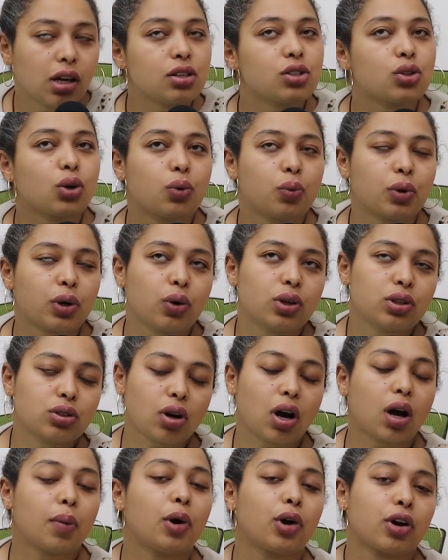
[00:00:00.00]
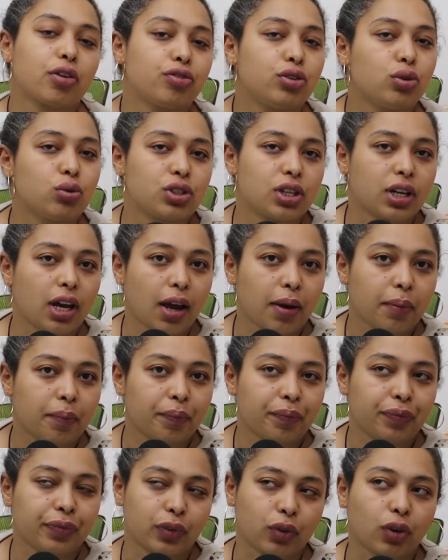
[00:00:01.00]
So we're going to talk about a few today.
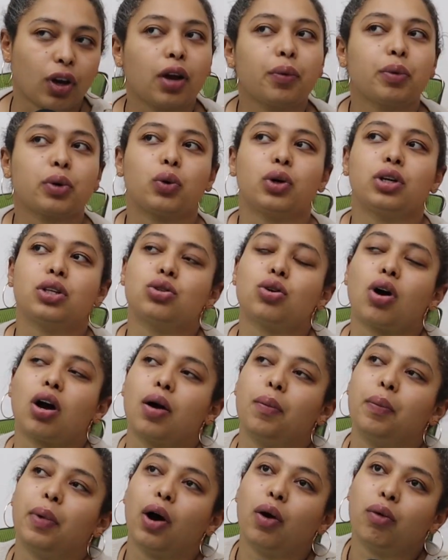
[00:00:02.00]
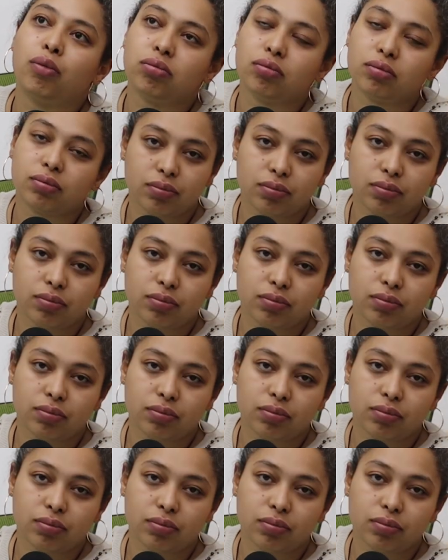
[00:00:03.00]
Okay, we're going to talk about